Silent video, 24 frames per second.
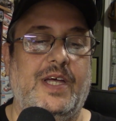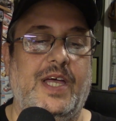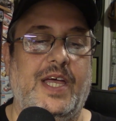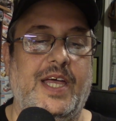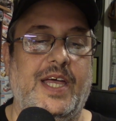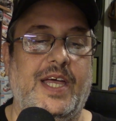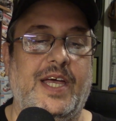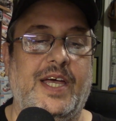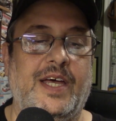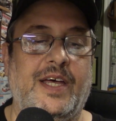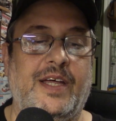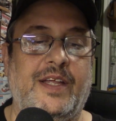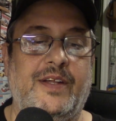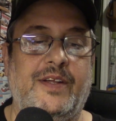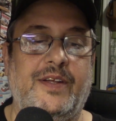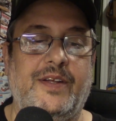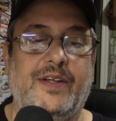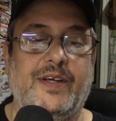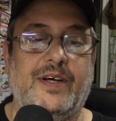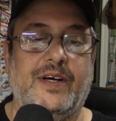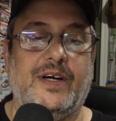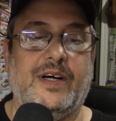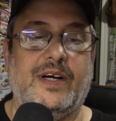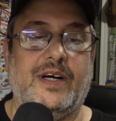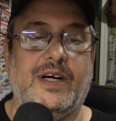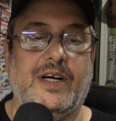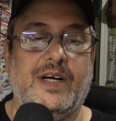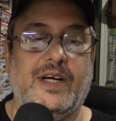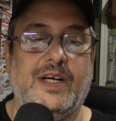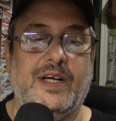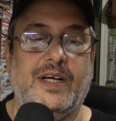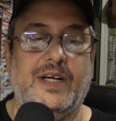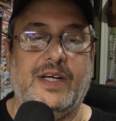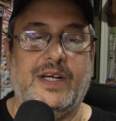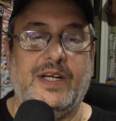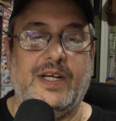And
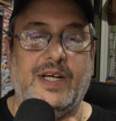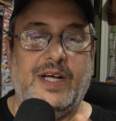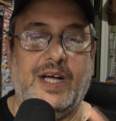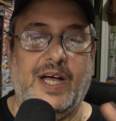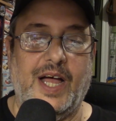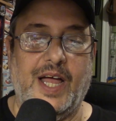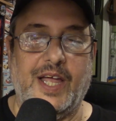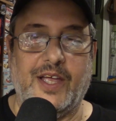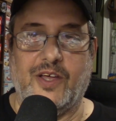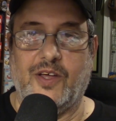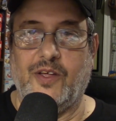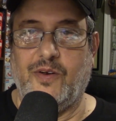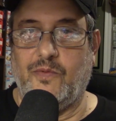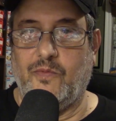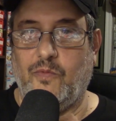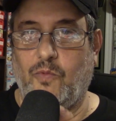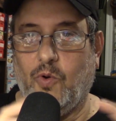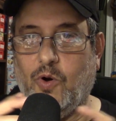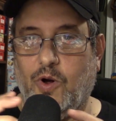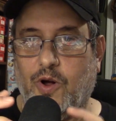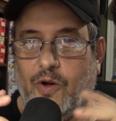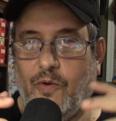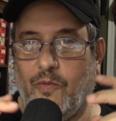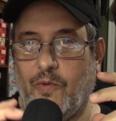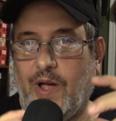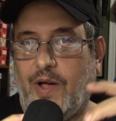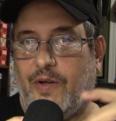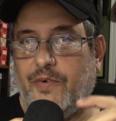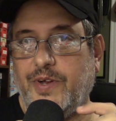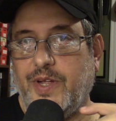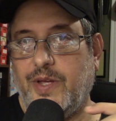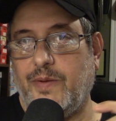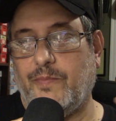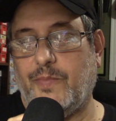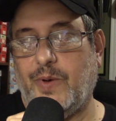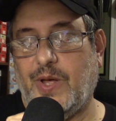I could work
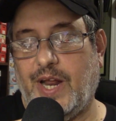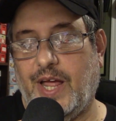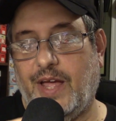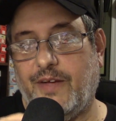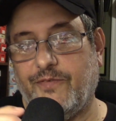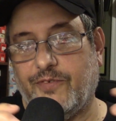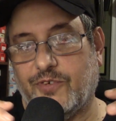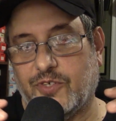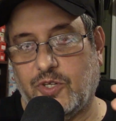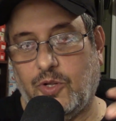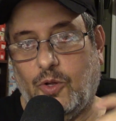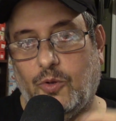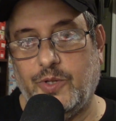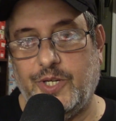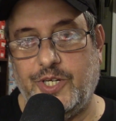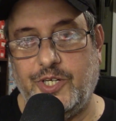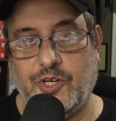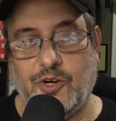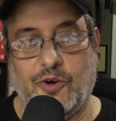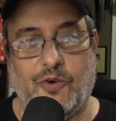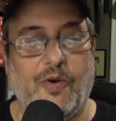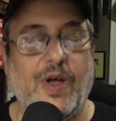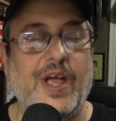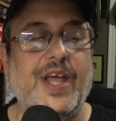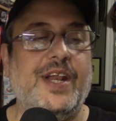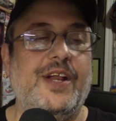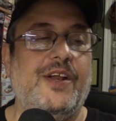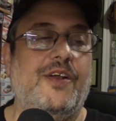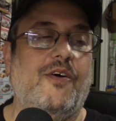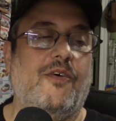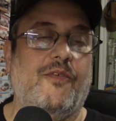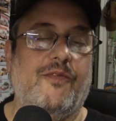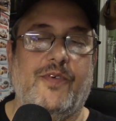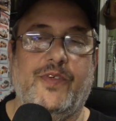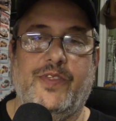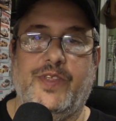around it, but I've slowly degraded
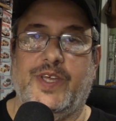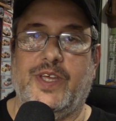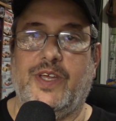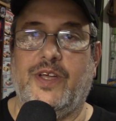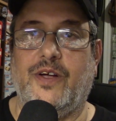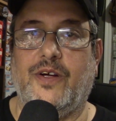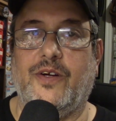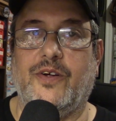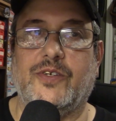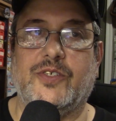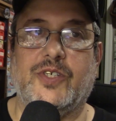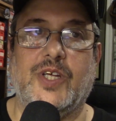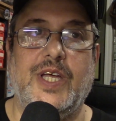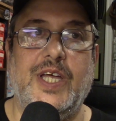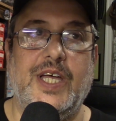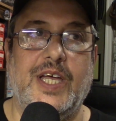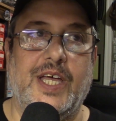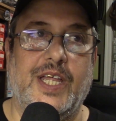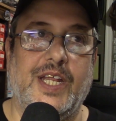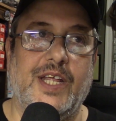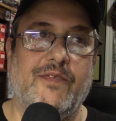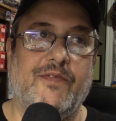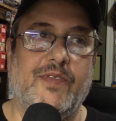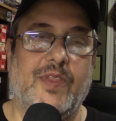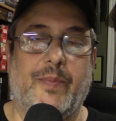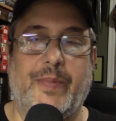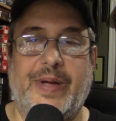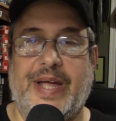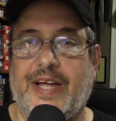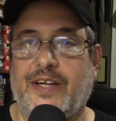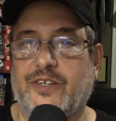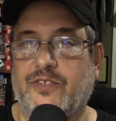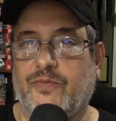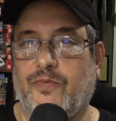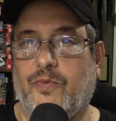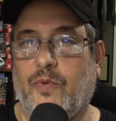over the years. And even the
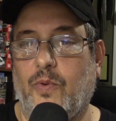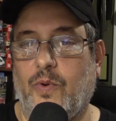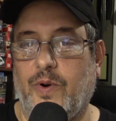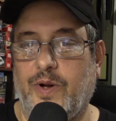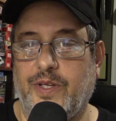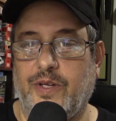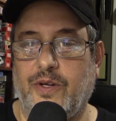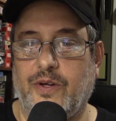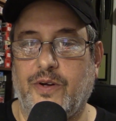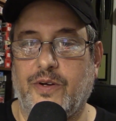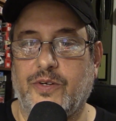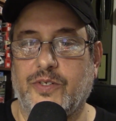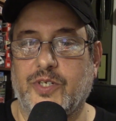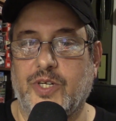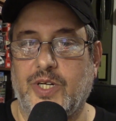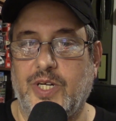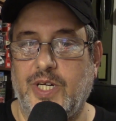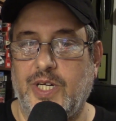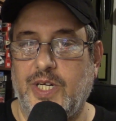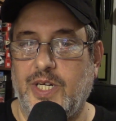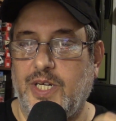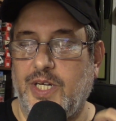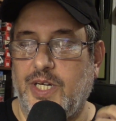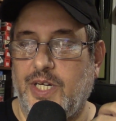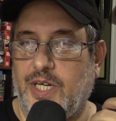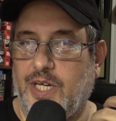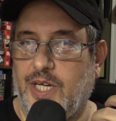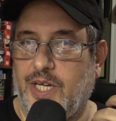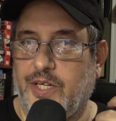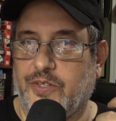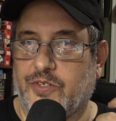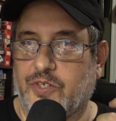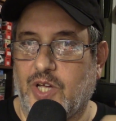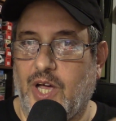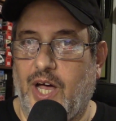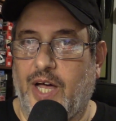past 4 years,
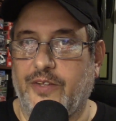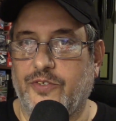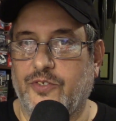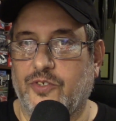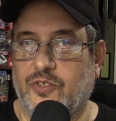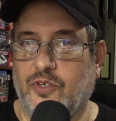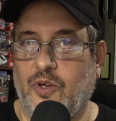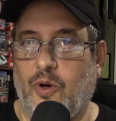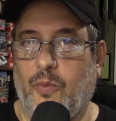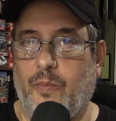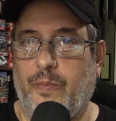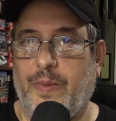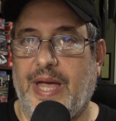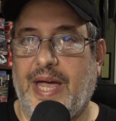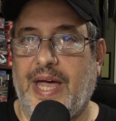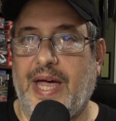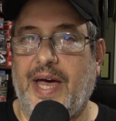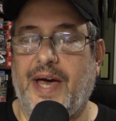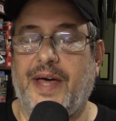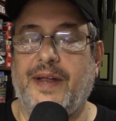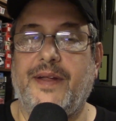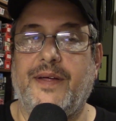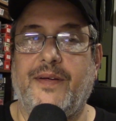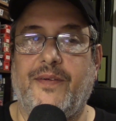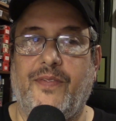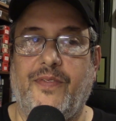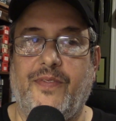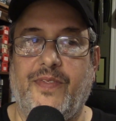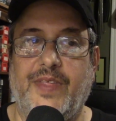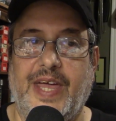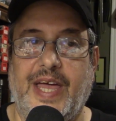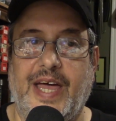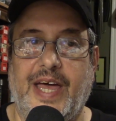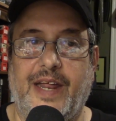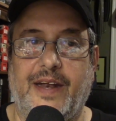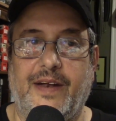it's gotten so bad
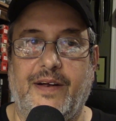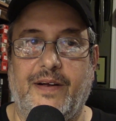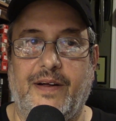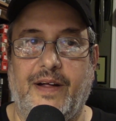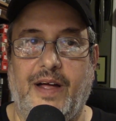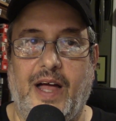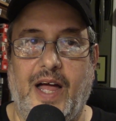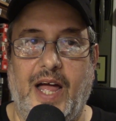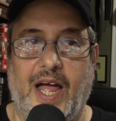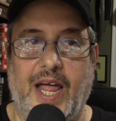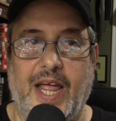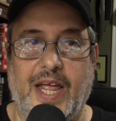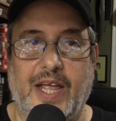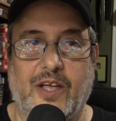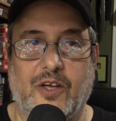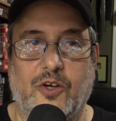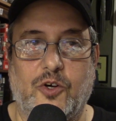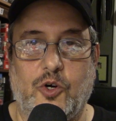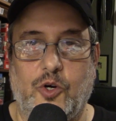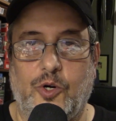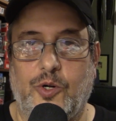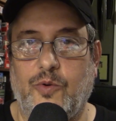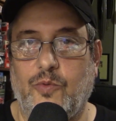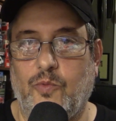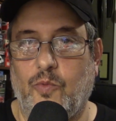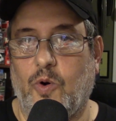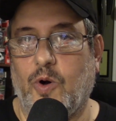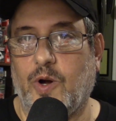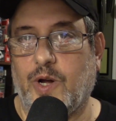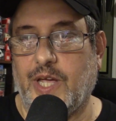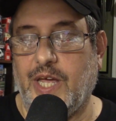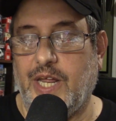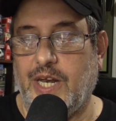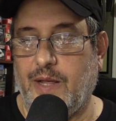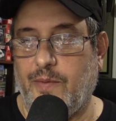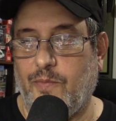that I couldn't
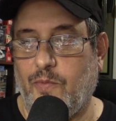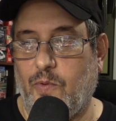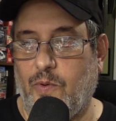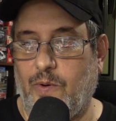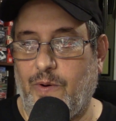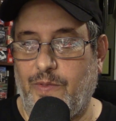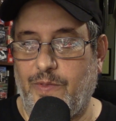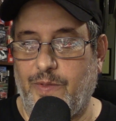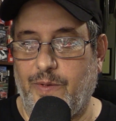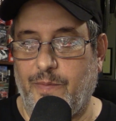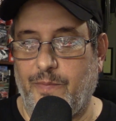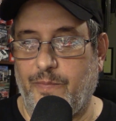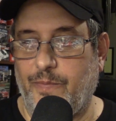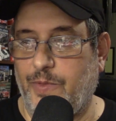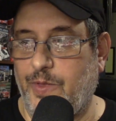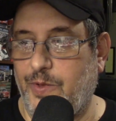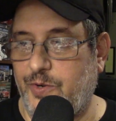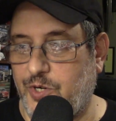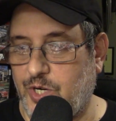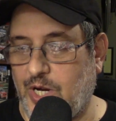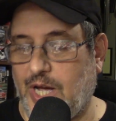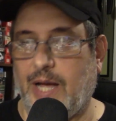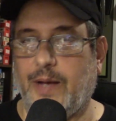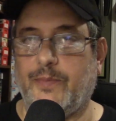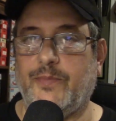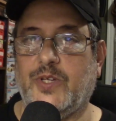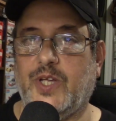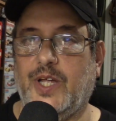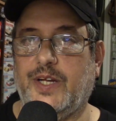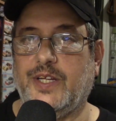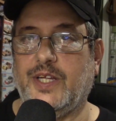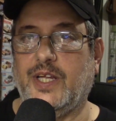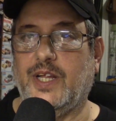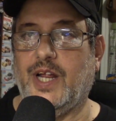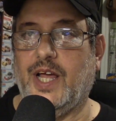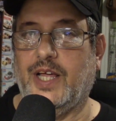work anymore in the jobs I
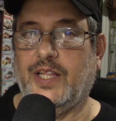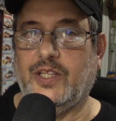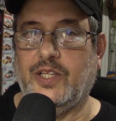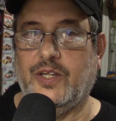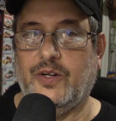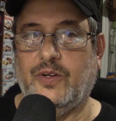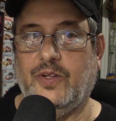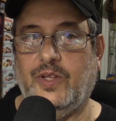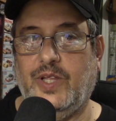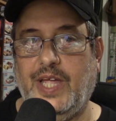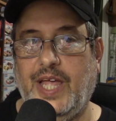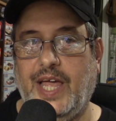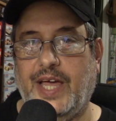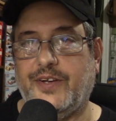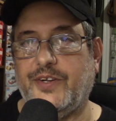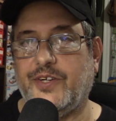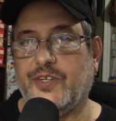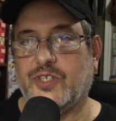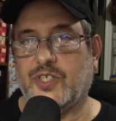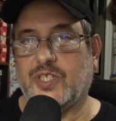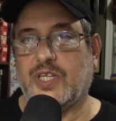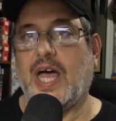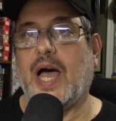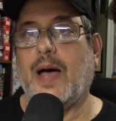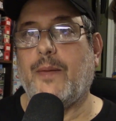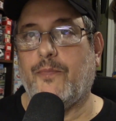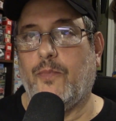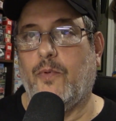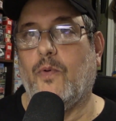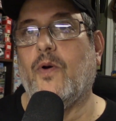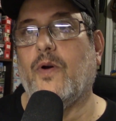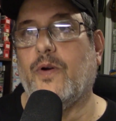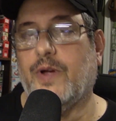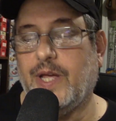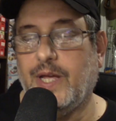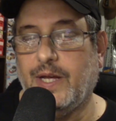did. I literally had to stop
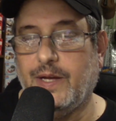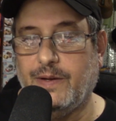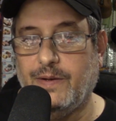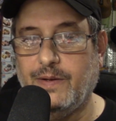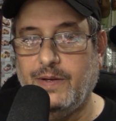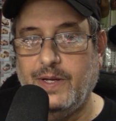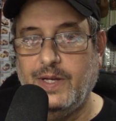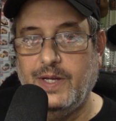working.